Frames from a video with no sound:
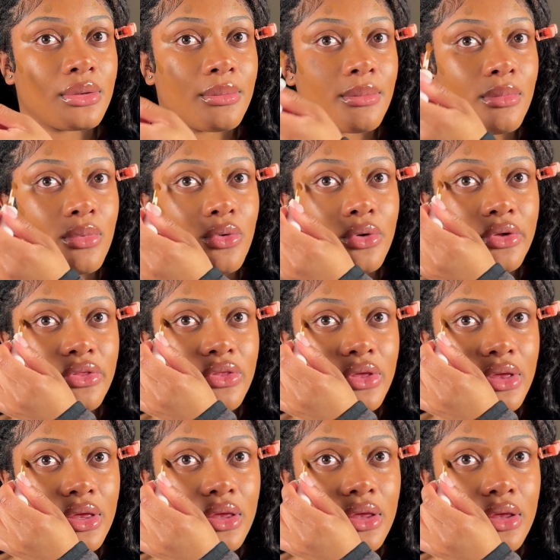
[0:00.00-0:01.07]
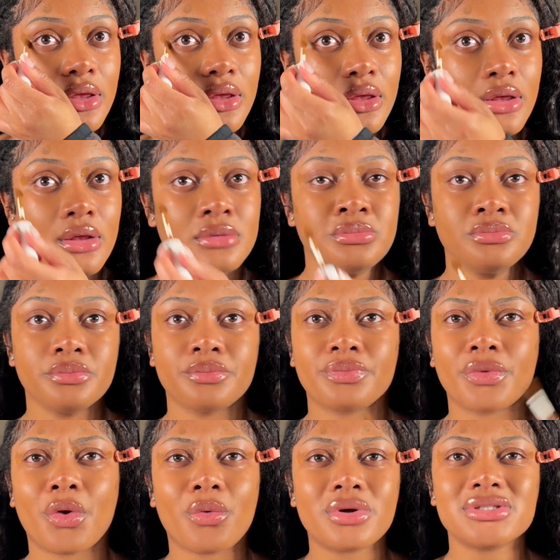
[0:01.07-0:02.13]
more than,
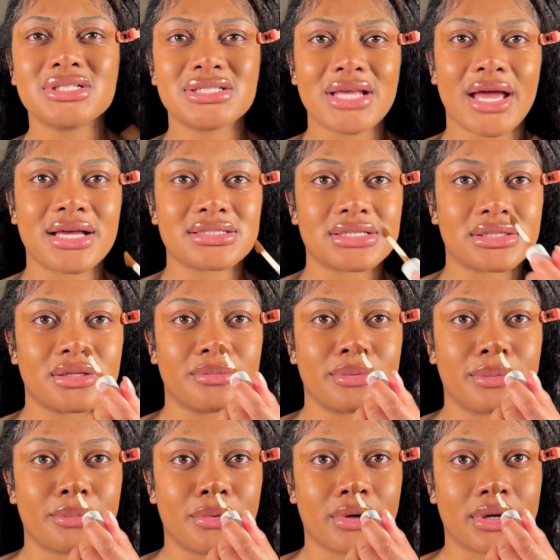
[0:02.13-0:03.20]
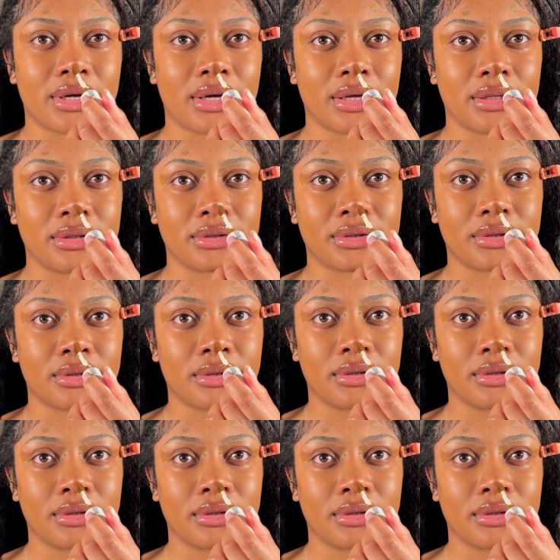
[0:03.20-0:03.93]
or just adds a little bit more color